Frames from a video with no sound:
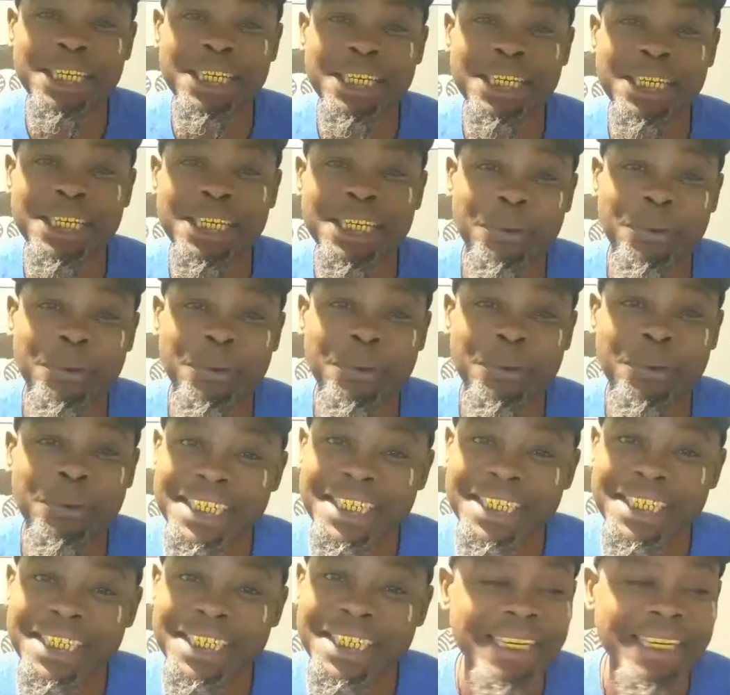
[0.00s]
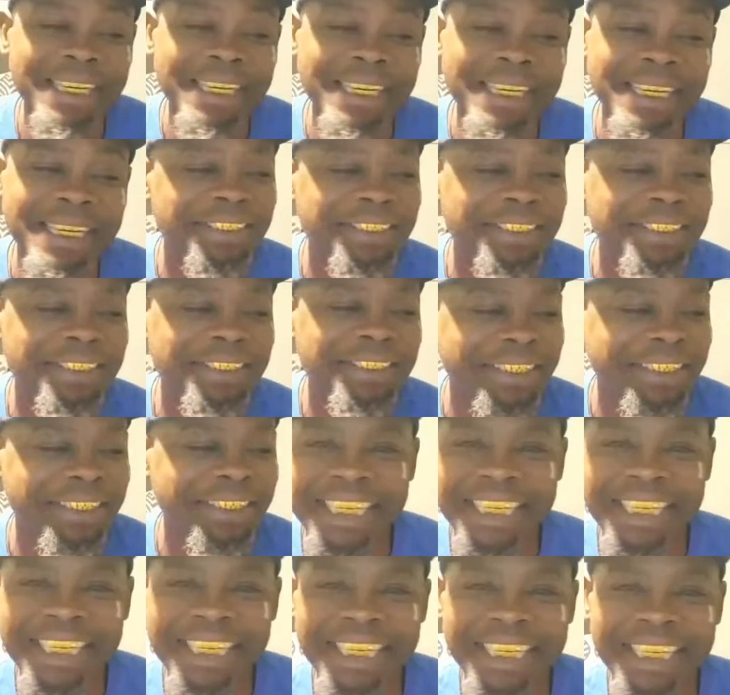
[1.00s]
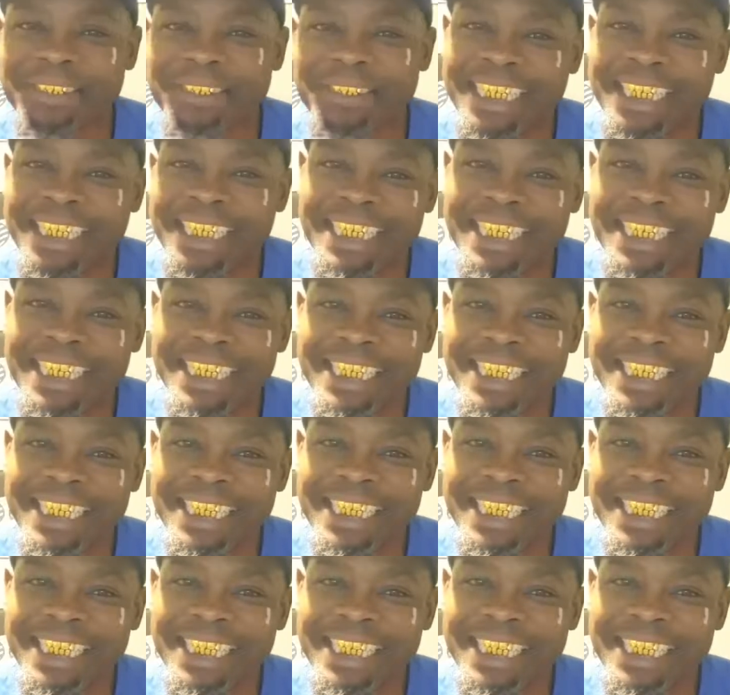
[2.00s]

growing up. I never seen no no kid, no little